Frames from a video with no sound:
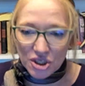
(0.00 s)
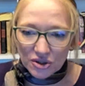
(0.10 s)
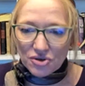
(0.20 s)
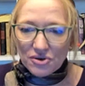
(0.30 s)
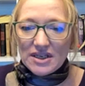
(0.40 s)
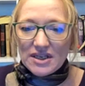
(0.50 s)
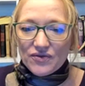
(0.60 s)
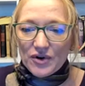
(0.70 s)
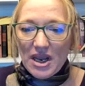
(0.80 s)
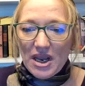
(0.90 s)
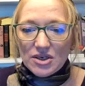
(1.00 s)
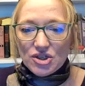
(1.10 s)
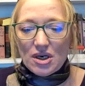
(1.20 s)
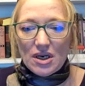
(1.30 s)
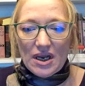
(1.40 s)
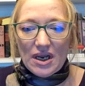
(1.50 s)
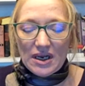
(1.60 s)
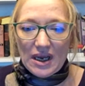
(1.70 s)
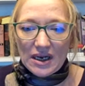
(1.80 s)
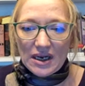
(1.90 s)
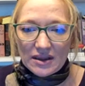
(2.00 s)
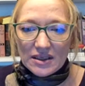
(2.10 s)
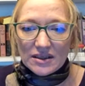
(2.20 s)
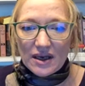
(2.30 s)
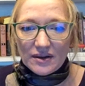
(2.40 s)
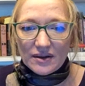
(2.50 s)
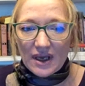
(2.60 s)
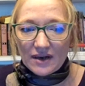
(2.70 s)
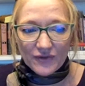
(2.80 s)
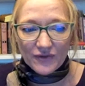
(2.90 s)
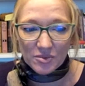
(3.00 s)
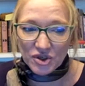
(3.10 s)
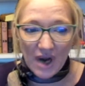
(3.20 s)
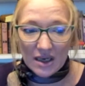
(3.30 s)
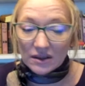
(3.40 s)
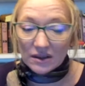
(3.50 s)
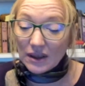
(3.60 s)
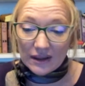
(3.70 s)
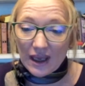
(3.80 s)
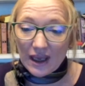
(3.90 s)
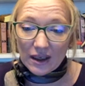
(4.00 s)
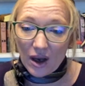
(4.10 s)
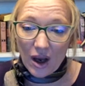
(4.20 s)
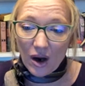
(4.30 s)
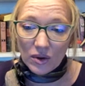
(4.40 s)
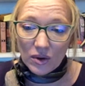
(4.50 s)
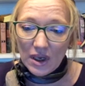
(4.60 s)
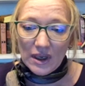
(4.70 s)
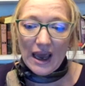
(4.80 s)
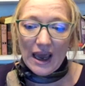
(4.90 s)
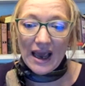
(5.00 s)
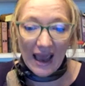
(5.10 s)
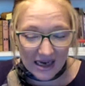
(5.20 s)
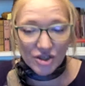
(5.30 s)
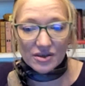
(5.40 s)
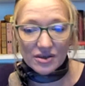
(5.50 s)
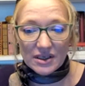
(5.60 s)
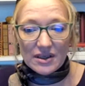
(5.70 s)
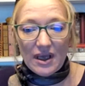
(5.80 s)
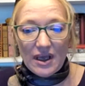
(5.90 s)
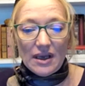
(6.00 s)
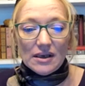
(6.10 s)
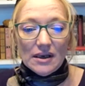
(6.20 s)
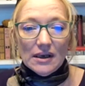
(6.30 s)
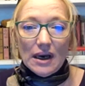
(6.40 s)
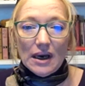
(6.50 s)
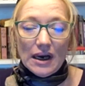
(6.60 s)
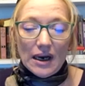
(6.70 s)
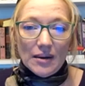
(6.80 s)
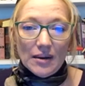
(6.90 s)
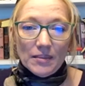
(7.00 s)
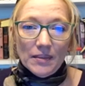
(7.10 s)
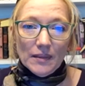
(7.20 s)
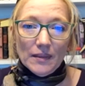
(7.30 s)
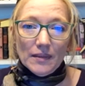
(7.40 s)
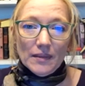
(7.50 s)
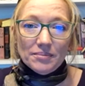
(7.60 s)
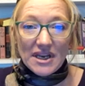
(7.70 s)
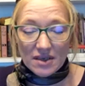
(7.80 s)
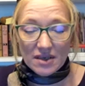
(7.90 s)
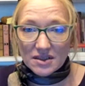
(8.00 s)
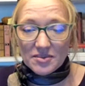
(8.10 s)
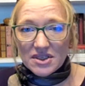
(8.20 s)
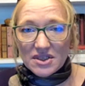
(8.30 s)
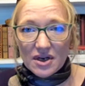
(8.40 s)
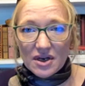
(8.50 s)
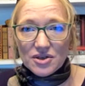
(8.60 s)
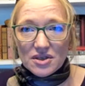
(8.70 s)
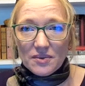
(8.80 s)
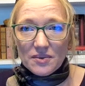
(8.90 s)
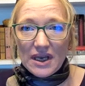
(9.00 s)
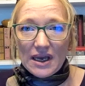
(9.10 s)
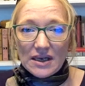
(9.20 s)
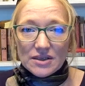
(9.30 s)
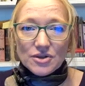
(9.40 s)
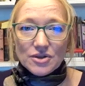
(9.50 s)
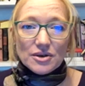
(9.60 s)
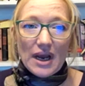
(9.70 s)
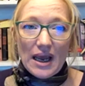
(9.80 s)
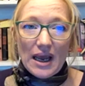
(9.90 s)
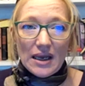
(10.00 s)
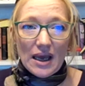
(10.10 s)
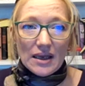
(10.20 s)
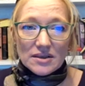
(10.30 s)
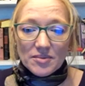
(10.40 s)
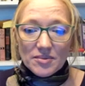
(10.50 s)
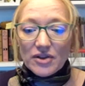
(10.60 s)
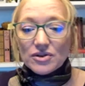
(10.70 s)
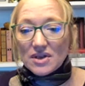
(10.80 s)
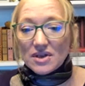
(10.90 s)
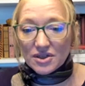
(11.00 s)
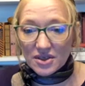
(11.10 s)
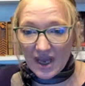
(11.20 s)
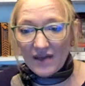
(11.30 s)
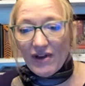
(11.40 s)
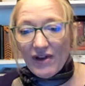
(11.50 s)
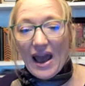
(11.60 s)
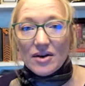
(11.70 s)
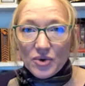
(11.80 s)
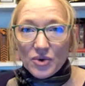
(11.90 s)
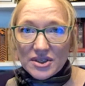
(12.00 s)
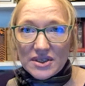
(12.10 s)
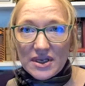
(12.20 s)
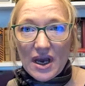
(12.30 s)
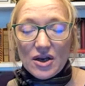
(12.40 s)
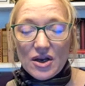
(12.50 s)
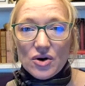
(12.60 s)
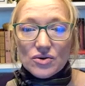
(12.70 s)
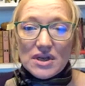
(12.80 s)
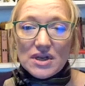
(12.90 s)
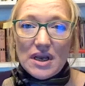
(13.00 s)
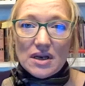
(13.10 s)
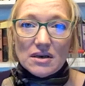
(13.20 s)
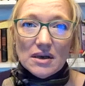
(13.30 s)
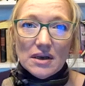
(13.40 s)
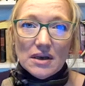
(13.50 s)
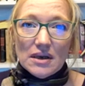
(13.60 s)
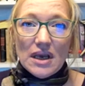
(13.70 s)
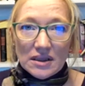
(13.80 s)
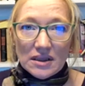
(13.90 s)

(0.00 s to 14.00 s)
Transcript: digital transformation, and I think that firms are not going to let that go. And I actually think, based on some of the discussions that we had yesterday and some other discussions I've had with CIOs in